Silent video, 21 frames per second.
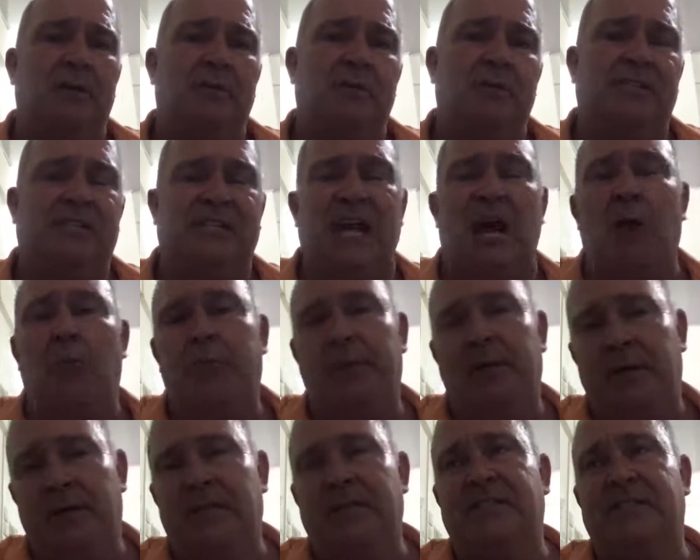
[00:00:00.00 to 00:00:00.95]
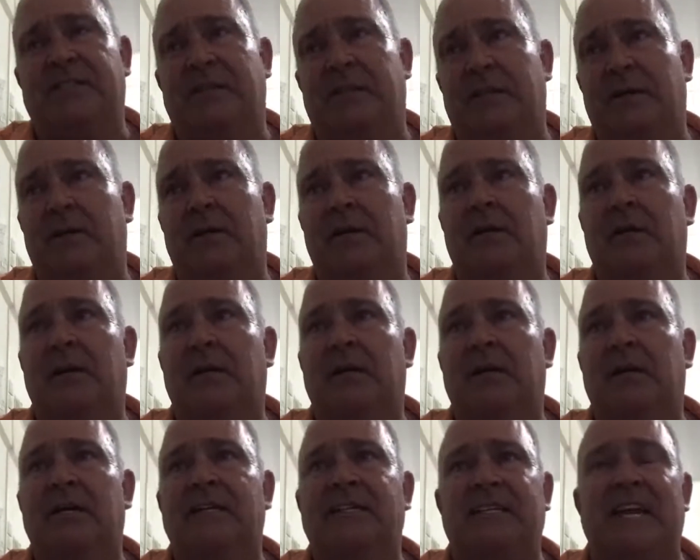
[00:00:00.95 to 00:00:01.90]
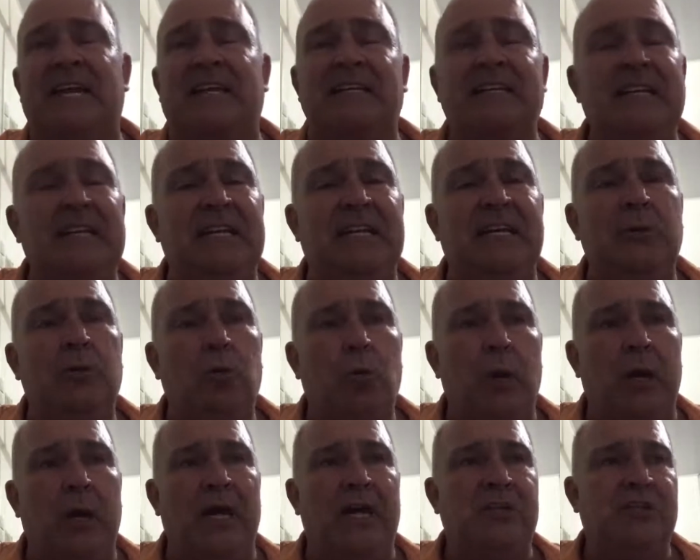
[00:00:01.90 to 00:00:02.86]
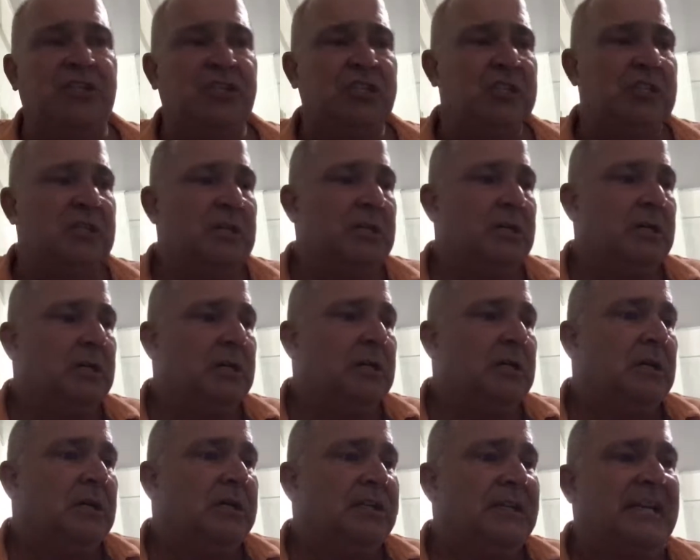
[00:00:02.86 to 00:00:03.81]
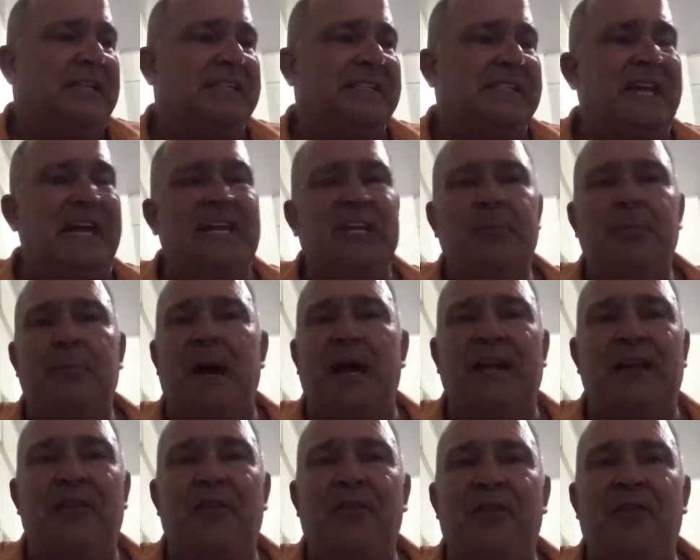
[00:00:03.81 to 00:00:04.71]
Scalping is a technique in which, let's say you bought a